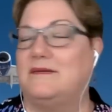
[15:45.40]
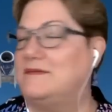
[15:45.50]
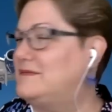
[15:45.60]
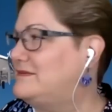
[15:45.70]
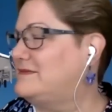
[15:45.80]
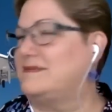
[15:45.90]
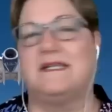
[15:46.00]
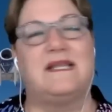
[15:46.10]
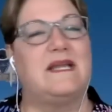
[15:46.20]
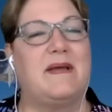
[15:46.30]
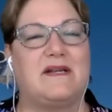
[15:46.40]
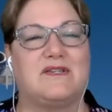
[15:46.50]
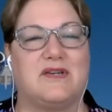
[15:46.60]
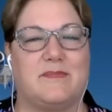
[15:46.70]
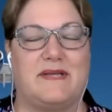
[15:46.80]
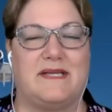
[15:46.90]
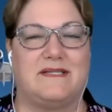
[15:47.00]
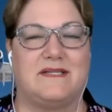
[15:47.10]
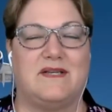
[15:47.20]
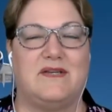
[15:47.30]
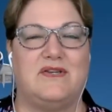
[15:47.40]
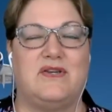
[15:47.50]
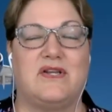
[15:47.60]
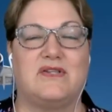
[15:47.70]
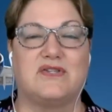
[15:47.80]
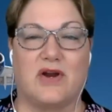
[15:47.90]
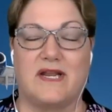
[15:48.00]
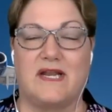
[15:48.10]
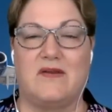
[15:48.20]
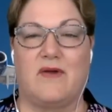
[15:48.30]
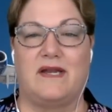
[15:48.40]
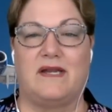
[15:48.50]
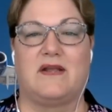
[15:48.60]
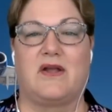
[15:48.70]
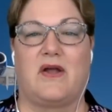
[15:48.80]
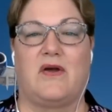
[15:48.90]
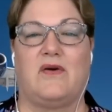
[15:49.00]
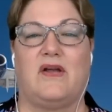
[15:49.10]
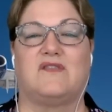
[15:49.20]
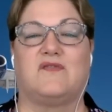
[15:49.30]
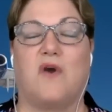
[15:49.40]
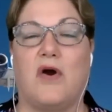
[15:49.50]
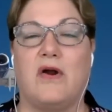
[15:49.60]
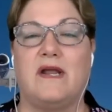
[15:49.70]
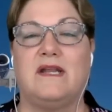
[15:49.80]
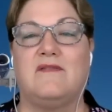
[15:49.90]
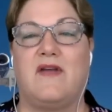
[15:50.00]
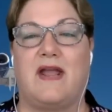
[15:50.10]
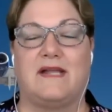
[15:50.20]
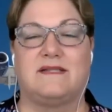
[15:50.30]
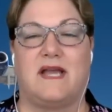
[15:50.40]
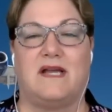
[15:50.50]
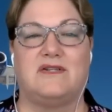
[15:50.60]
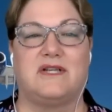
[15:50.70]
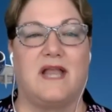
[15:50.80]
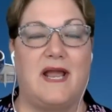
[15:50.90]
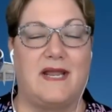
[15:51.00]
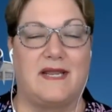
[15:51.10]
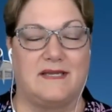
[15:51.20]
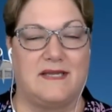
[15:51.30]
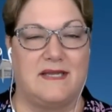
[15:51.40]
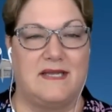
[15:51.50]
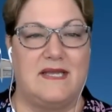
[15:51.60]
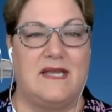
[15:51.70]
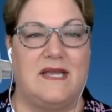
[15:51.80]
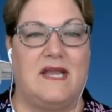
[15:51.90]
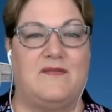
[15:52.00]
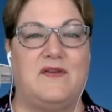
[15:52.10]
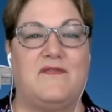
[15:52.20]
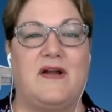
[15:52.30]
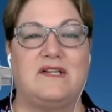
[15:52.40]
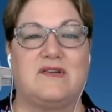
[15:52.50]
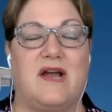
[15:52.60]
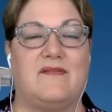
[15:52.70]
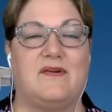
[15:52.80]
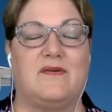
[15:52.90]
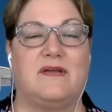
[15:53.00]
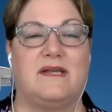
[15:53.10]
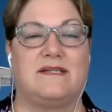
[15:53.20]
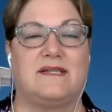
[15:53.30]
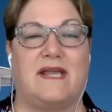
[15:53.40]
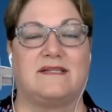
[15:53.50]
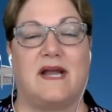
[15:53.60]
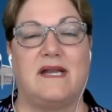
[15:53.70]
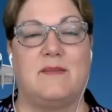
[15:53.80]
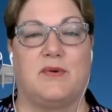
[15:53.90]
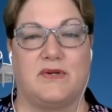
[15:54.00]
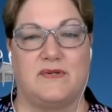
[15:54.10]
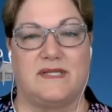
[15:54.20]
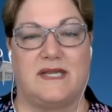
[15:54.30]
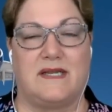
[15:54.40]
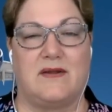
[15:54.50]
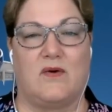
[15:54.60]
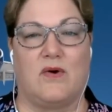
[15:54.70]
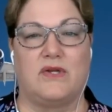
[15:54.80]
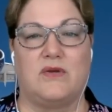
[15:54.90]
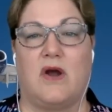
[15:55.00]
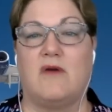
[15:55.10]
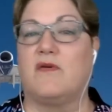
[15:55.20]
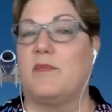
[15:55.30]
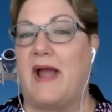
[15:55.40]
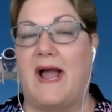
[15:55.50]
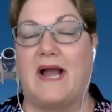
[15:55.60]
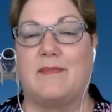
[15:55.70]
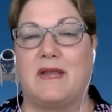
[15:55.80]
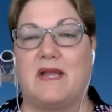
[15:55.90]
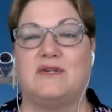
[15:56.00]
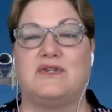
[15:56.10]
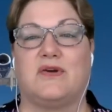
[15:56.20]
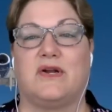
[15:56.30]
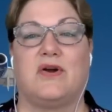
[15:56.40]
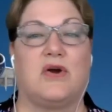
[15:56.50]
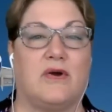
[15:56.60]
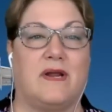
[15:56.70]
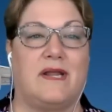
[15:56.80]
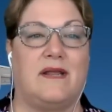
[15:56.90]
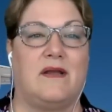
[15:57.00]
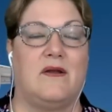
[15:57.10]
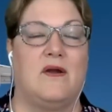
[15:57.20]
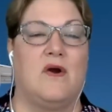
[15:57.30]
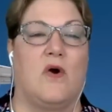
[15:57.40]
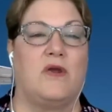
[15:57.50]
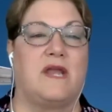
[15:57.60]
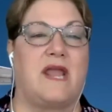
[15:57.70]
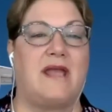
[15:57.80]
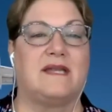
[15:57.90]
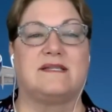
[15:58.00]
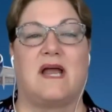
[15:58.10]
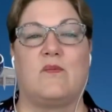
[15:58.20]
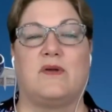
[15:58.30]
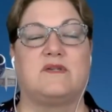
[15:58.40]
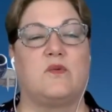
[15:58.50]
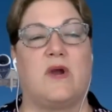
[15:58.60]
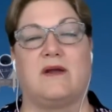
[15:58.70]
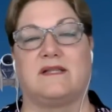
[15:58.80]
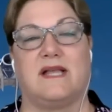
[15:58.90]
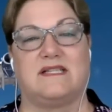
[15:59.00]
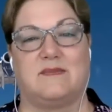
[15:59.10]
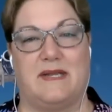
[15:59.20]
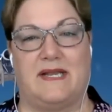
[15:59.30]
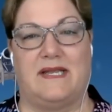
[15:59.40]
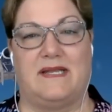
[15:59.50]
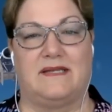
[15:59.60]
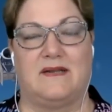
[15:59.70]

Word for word: the thing about a trip is you can start getting ready to go as far in advance as you like. If you find travel is anxiety producing, or you overpack because you're in a hurry, or you can't decide what to wear at the last minute,